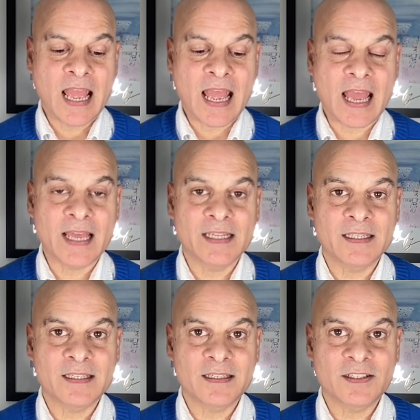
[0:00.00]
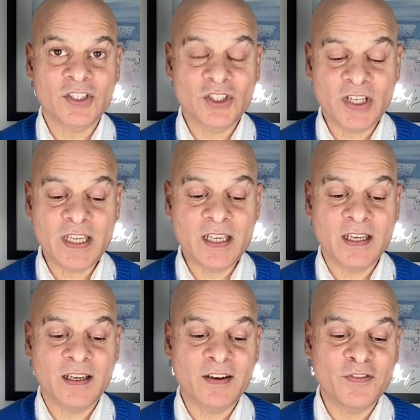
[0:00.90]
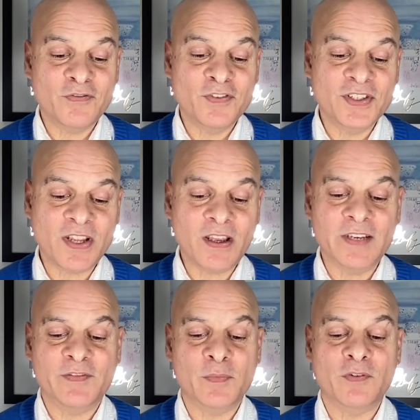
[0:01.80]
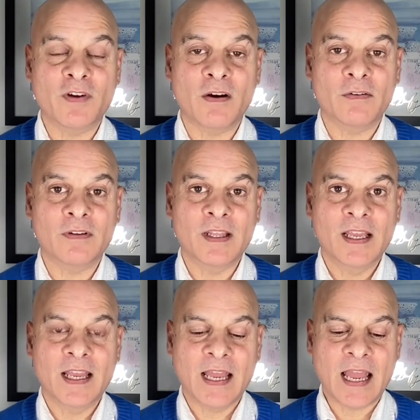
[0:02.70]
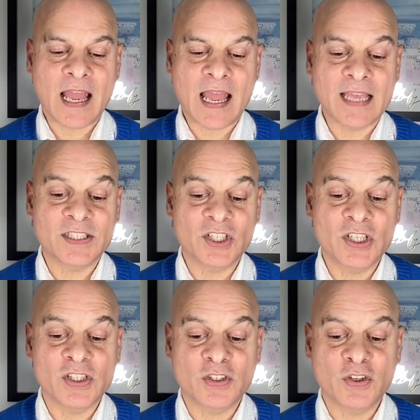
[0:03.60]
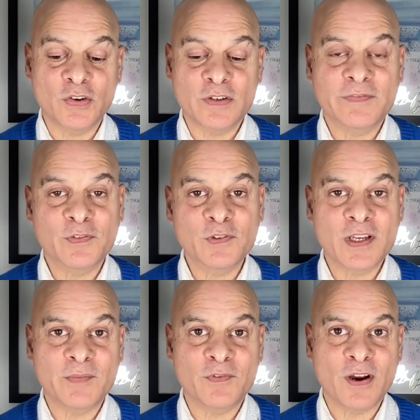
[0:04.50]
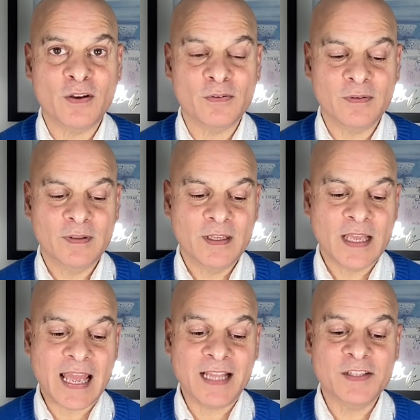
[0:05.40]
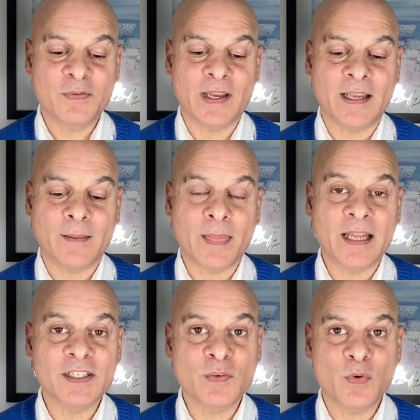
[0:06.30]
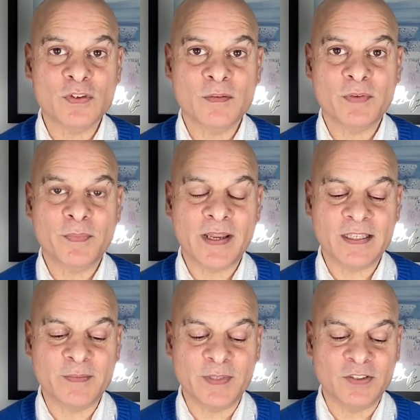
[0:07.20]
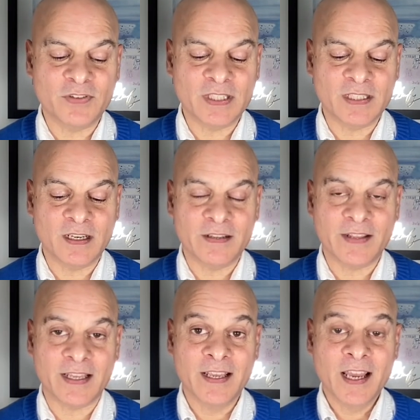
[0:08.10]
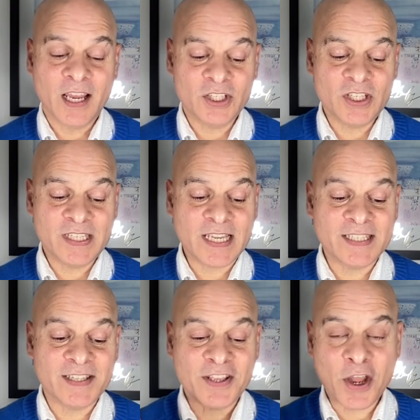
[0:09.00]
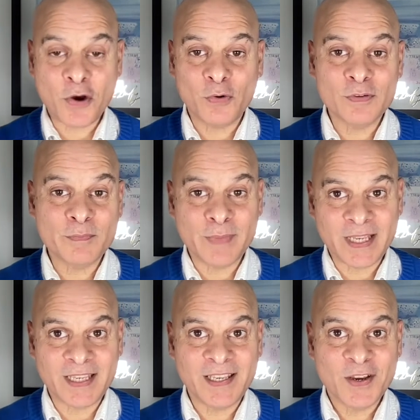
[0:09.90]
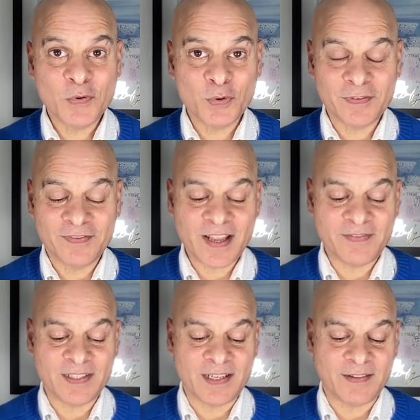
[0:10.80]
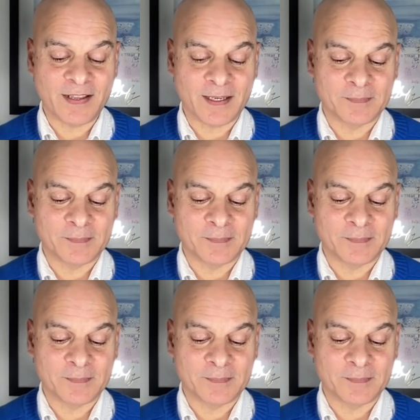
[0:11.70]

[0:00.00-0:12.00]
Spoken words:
and she resigned from her role as she secured a full-time role elsewhere, and she wasn't prepared to be treated like that. And she says the old me would have never done that.